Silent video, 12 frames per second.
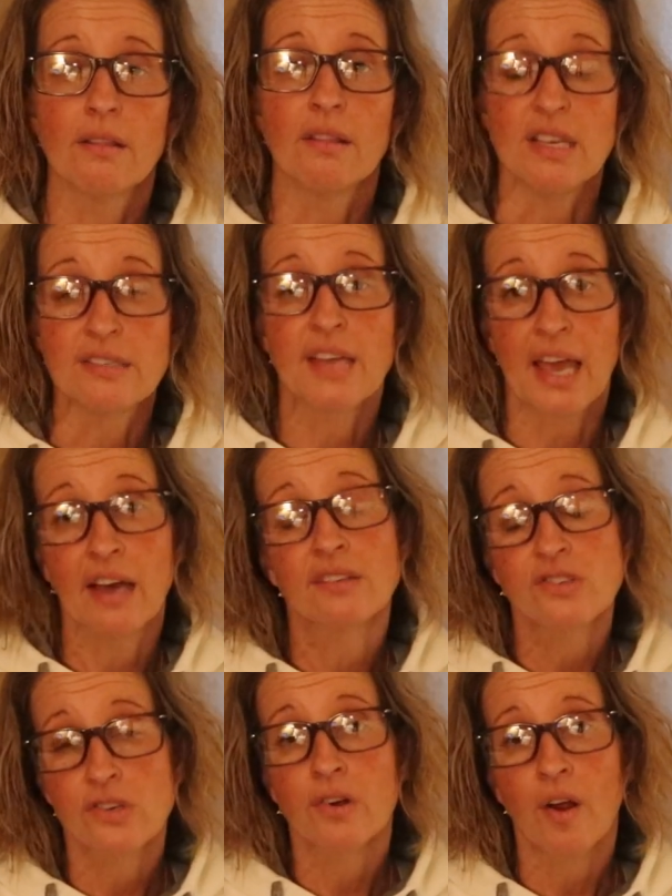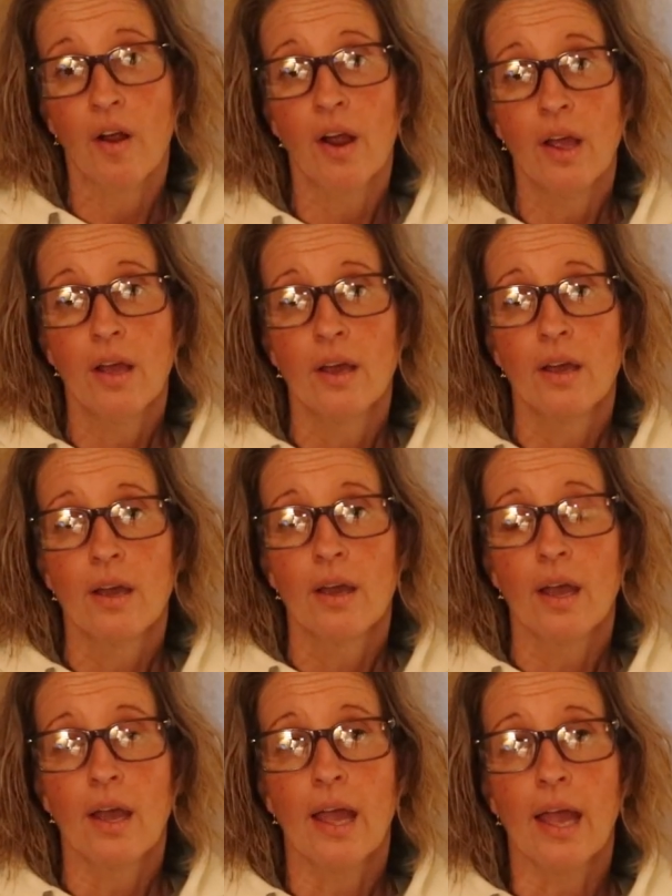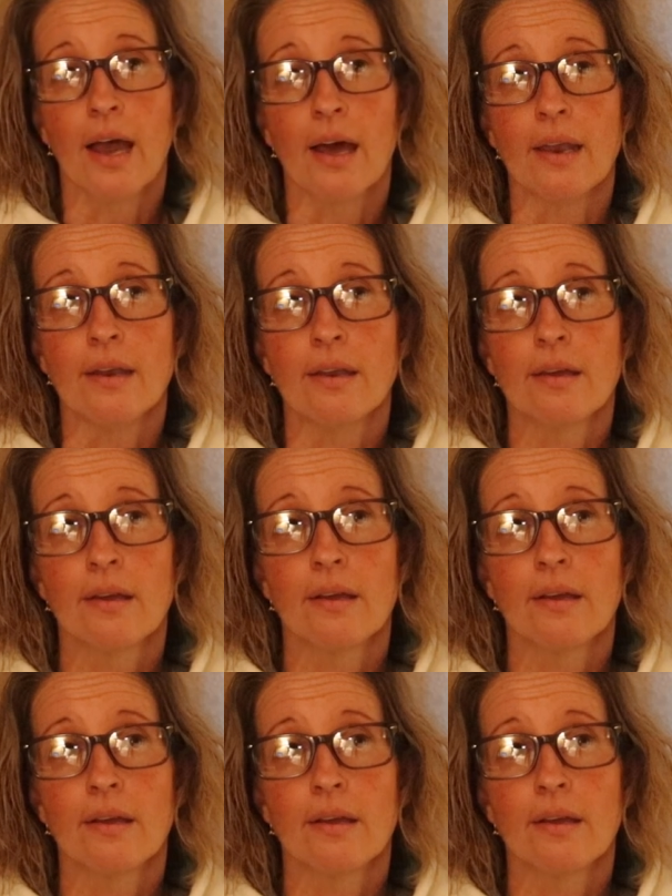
this cancer. And